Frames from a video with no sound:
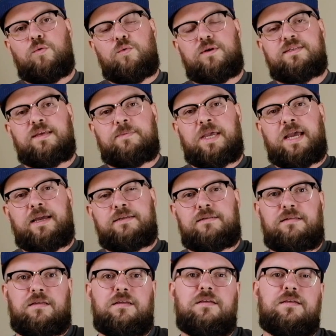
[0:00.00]
What's up,
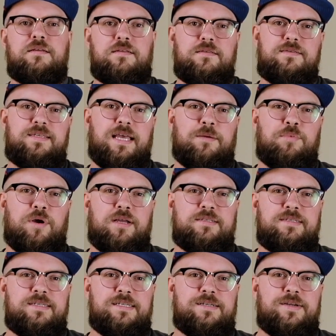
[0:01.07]
guys? Zach Parks
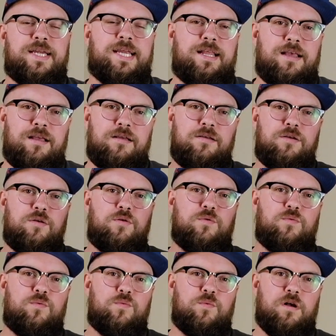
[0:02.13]
here, and
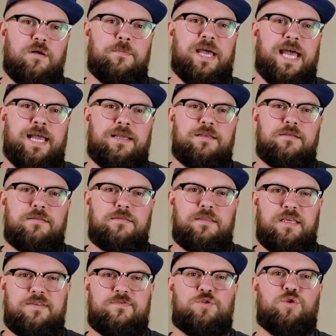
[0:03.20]
welcome back.
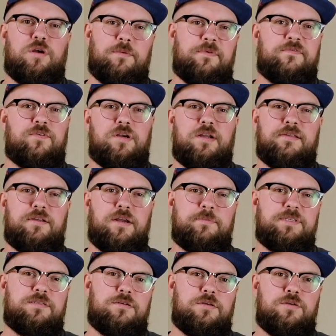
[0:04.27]
Thanks for joining me for another
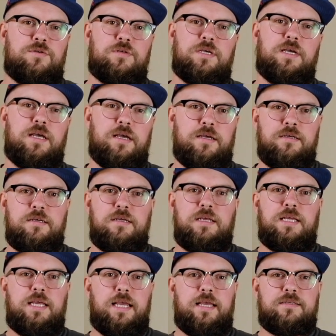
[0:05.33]
episode.
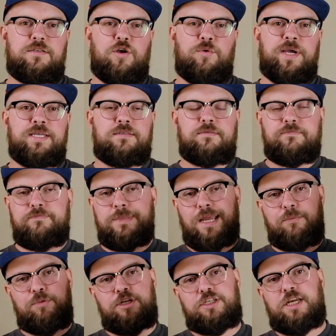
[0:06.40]
As always, I
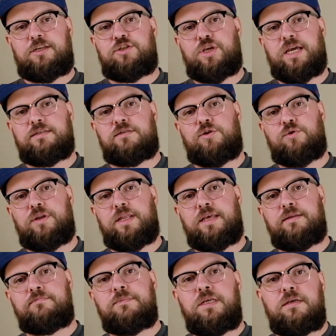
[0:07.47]
appreciate you guys tuning in.